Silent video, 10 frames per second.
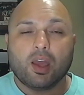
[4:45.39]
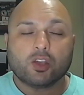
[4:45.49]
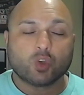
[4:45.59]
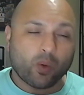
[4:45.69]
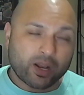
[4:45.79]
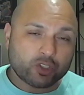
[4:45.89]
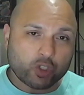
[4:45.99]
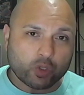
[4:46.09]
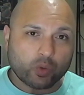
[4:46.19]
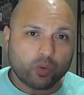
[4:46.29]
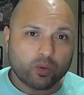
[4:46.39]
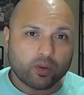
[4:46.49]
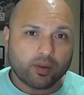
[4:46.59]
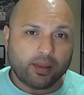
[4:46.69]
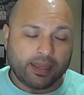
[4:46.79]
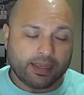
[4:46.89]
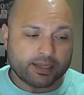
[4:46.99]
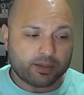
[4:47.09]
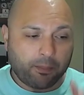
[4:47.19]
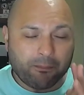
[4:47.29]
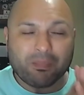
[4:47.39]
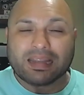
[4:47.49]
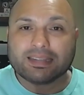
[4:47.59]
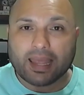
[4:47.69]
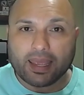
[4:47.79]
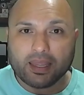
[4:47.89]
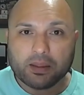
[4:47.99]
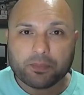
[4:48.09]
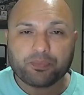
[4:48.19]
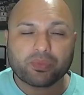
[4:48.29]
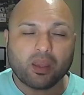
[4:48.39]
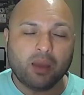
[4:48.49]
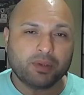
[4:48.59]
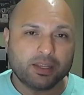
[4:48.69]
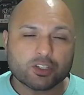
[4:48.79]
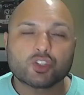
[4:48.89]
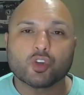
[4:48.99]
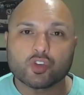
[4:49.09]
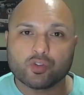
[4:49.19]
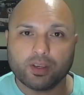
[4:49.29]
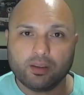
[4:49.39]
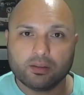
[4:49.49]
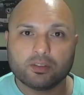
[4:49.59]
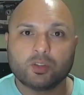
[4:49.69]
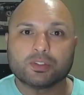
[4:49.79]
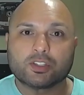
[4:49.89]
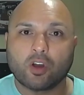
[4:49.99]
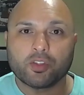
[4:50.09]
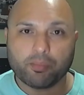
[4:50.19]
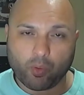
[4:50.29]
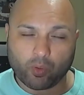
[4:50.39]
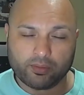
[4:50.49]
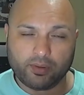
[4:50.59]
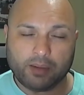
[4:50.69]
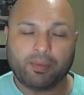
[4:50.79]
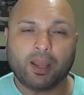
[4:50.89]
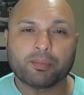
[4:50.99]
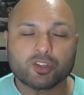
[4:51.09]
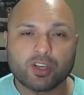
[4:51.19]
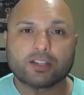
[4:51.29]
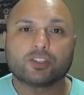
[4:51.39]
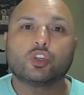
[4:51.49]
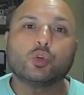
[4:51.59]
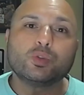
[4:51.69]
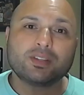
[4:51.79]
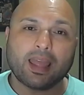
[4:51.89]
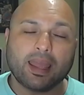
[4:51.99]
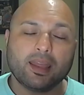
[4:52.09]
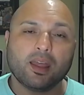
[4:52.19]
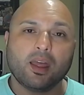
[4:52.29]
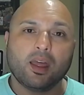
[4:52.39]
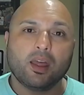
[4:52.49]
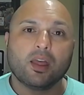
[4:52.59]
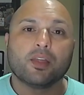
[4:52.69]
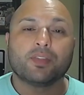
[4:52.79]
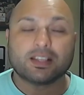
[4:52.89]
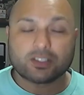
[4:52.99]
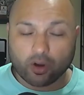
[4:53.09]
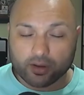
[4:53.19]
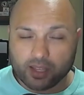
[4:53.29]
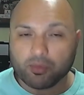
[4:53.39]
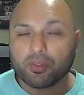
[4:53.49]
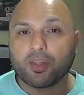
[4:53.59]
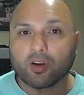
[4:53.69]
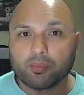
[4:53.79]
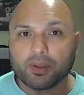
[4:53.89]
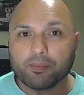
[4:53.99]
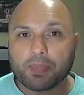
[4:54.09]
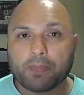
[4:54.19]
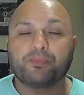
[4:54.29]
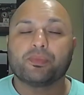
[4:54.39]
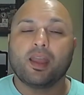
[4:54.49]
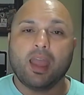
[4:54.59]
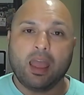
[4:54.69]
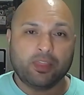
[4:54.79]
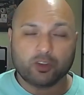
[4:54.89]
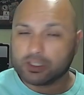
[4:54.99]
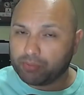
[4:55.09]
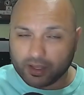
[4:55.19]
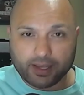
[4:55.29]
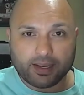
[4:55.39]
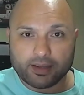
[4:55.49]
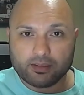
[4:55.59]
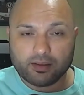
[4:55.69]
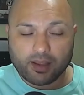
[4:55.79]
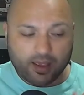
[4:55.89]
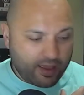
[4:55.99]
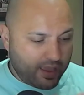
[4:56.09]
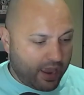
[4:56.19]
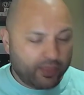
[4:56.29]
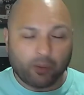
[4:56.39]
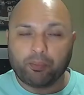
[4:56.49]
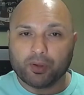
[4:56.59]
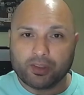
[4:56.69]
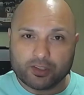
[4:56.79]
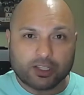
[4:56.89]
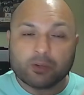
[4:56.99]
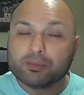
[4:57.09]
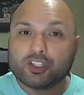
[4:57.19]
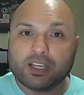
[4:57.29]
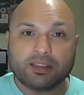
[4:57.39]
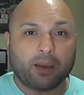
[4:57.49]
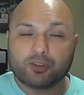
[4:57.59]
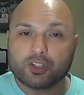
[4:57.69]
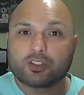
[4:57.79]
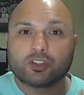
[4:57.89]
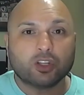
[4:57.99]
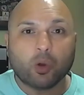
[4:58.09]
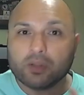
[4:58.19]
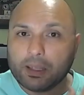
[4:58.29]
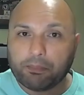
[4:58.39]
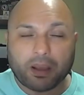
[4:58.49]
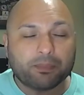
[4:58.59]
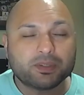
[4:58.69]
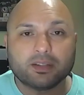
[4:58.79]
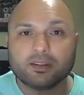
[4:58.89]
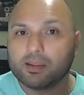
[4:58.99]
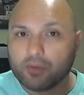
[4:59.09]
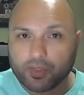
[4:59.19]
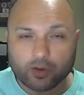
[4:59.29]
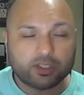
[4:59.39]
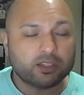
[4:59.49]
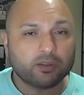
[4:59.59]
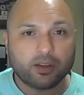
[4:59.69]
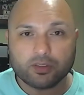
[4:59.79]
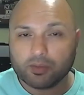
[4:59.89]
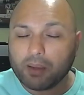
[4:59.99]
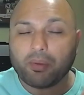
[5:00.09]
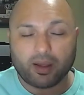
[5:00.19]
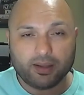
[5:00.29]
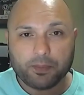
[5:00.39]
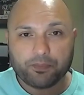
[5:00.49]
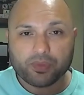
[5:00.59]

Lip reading: So what I'll do is Monday, I'm getting surgery to install the port in my upper chest. Tuesday, they start chemotherapy. And they'll just plug it in and they'll put this little machine that just slowly pumps in chemotherapy into my body,